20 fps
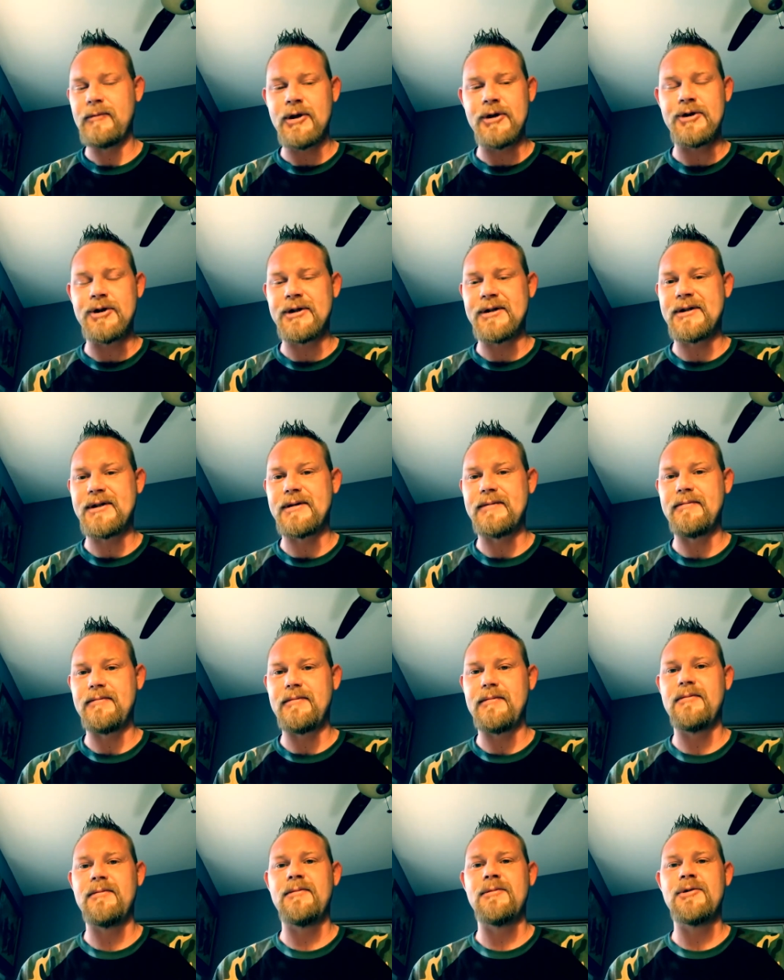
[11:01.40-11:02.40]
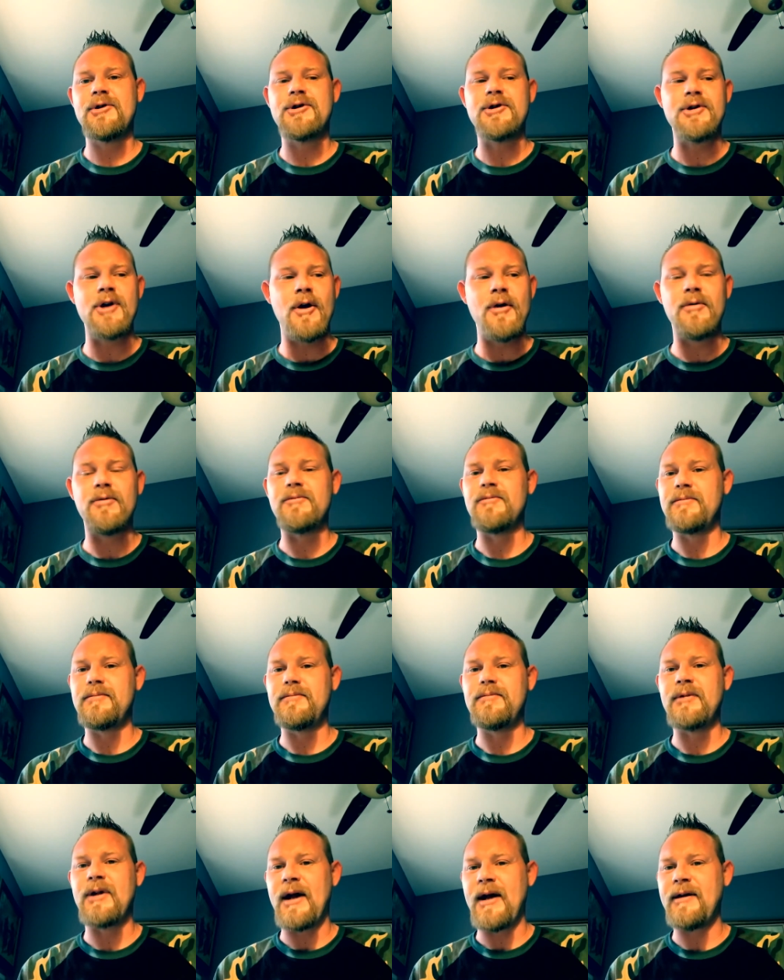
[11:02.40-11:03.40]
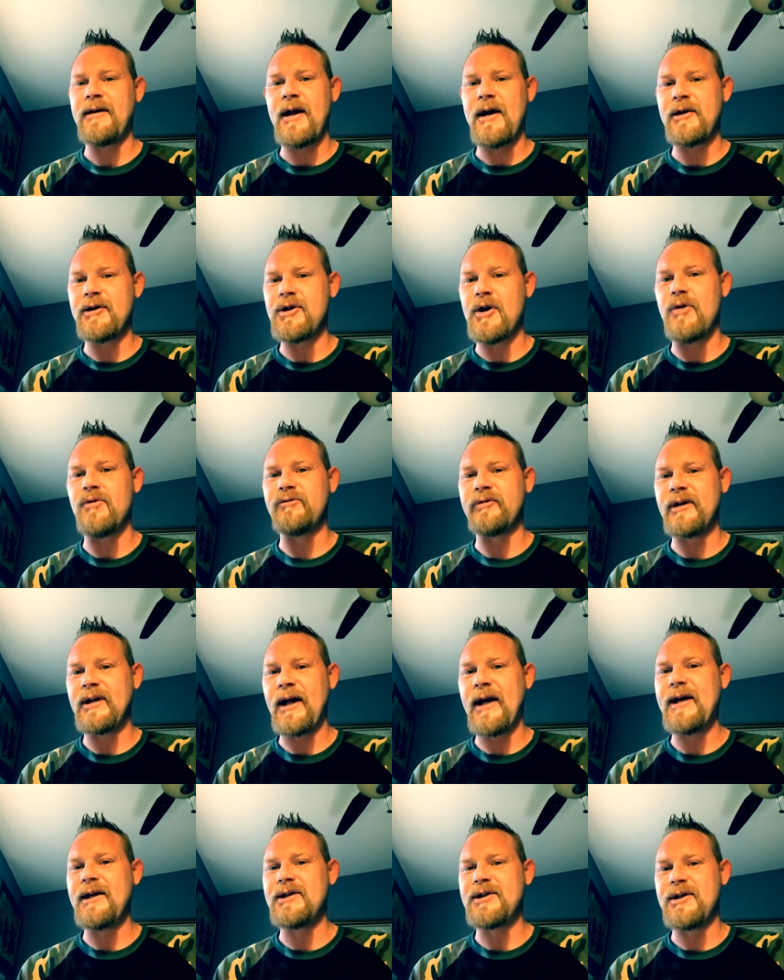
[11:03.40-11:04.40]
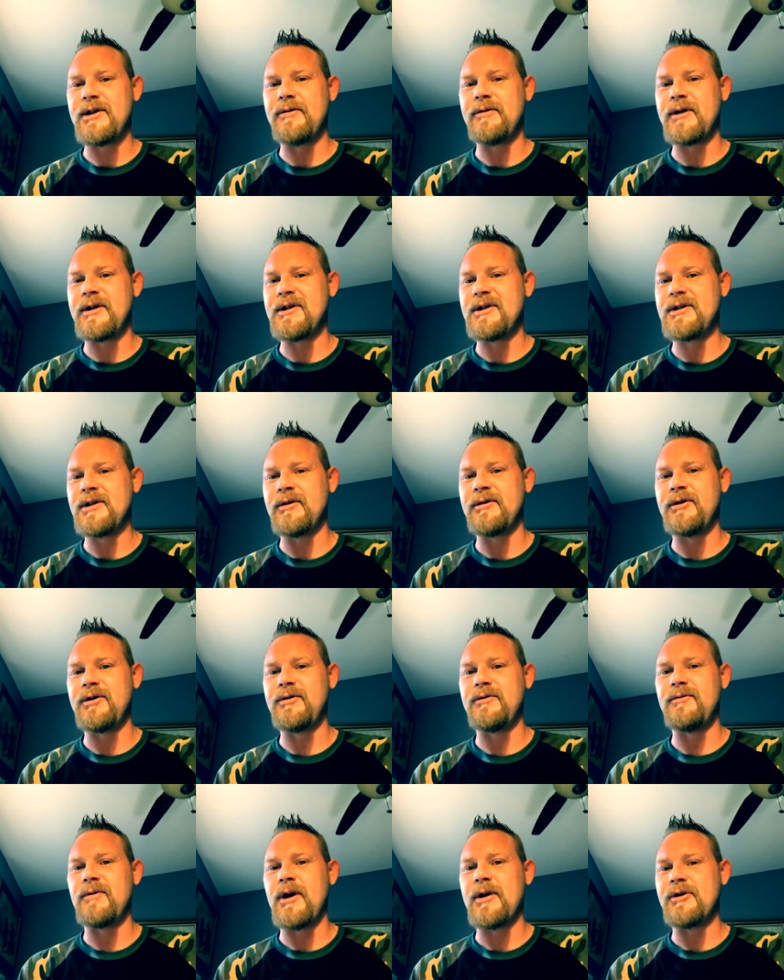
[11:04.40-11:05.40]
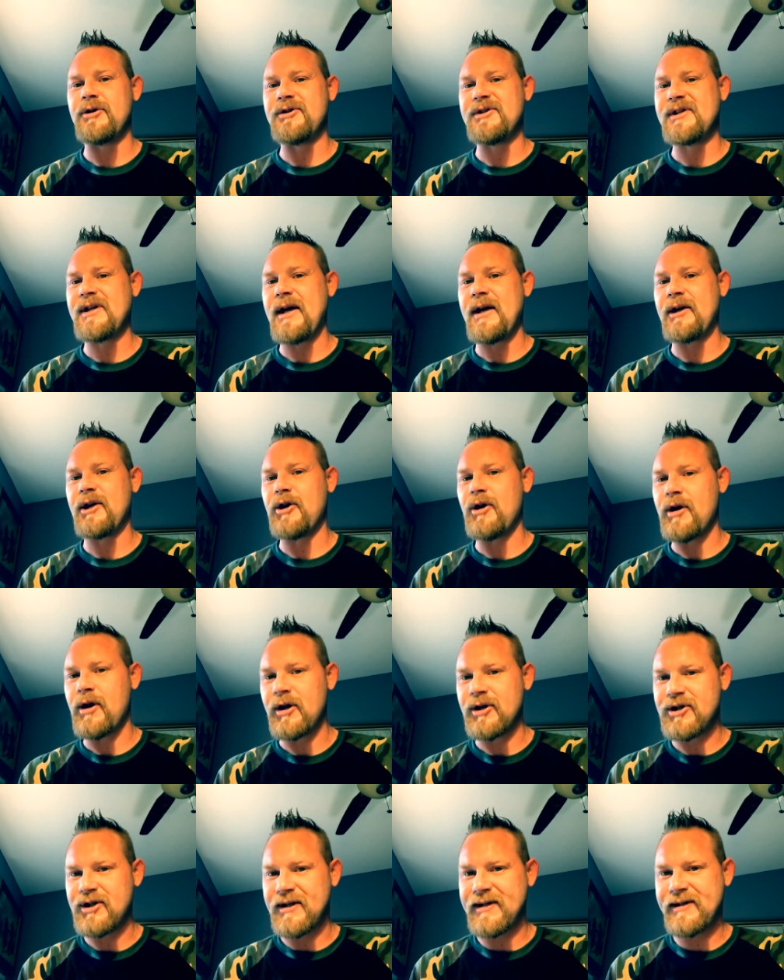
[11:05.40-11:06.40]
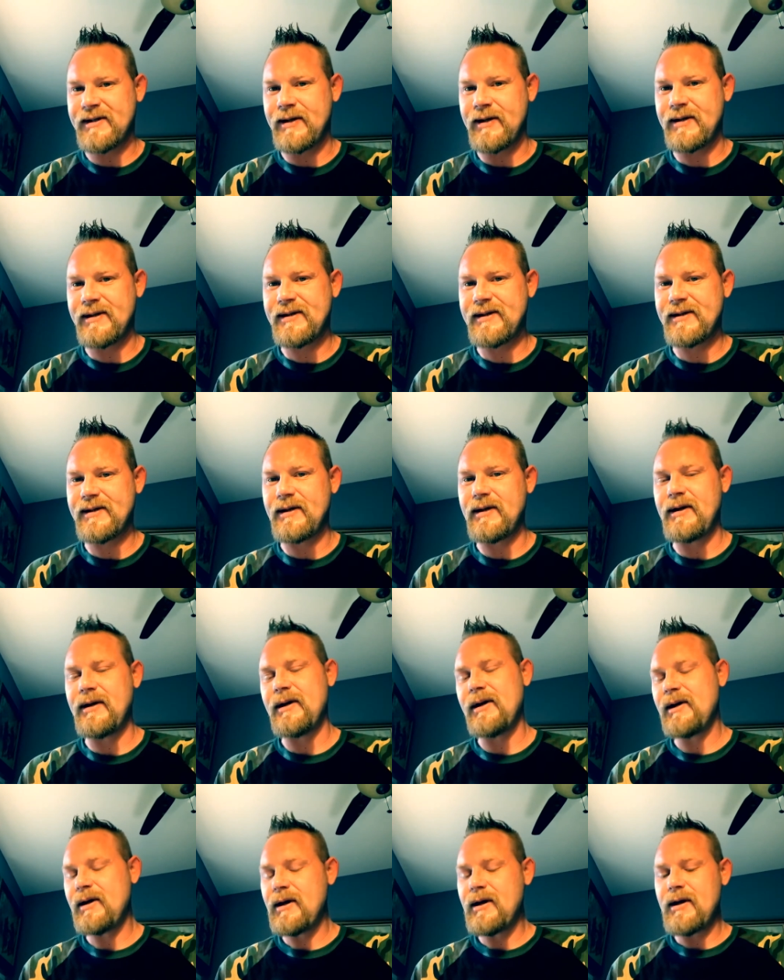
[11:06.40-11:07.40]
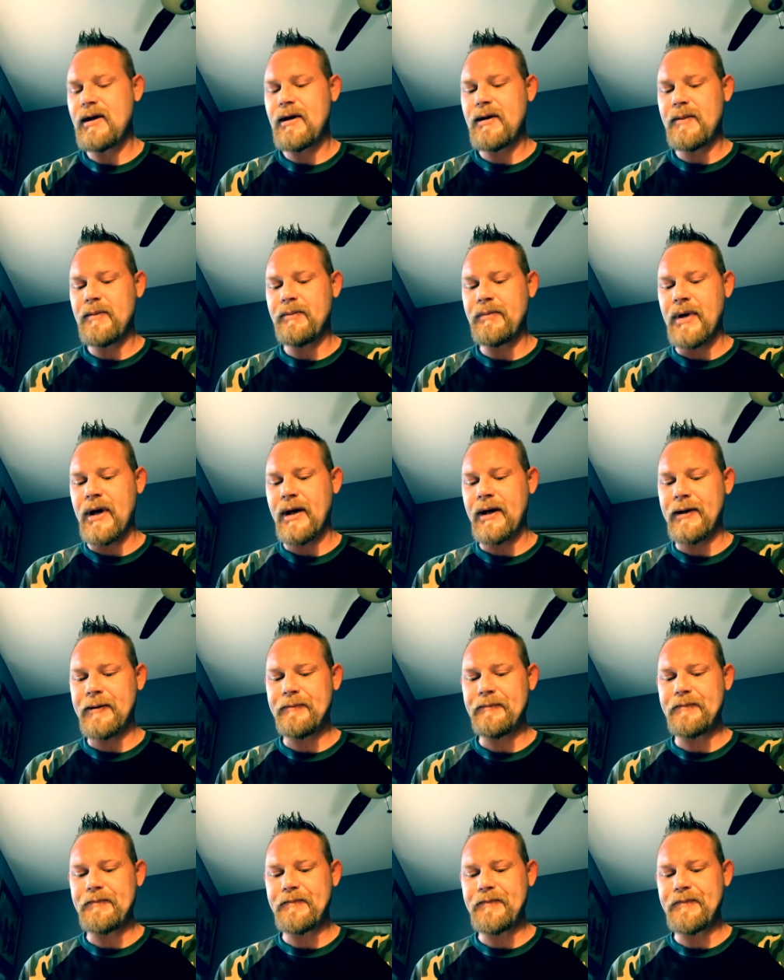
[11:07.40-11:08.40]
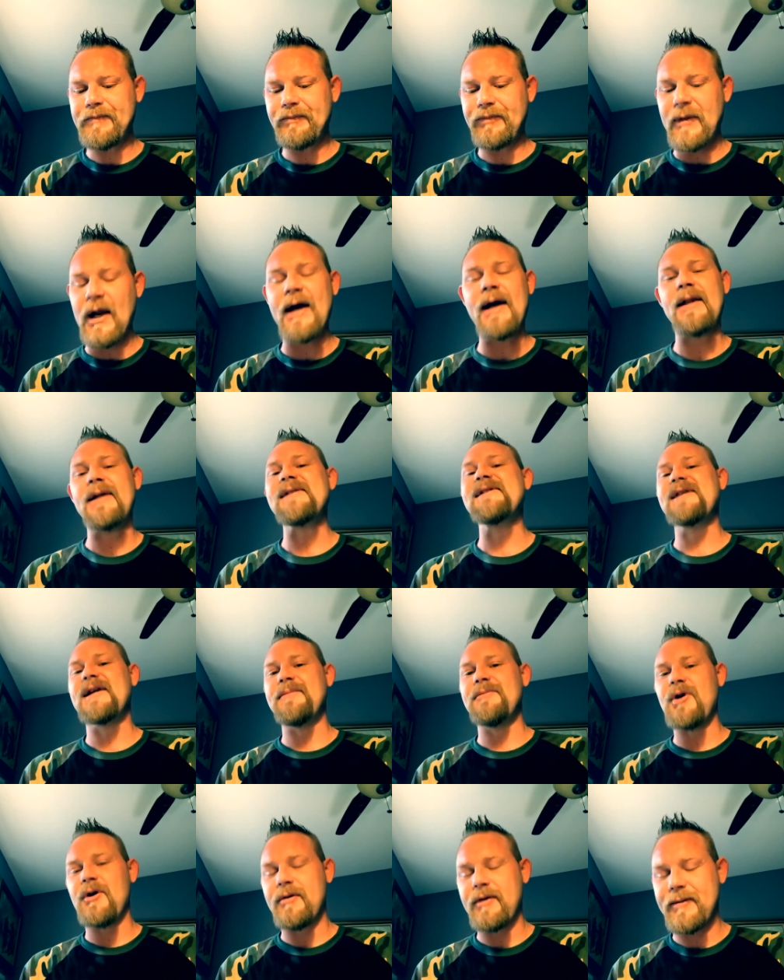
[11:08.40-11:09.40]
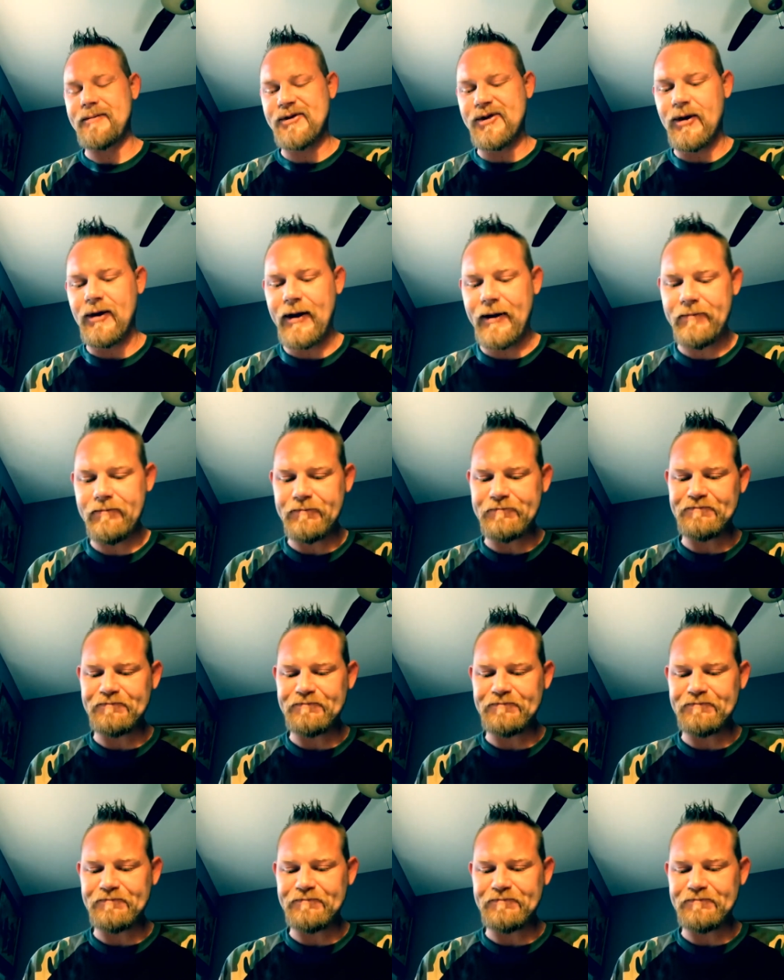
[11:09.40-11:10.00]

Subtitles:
you just don't they don't relate to you until you understand consciousness. But yeah, let's keep going. I'm sorry.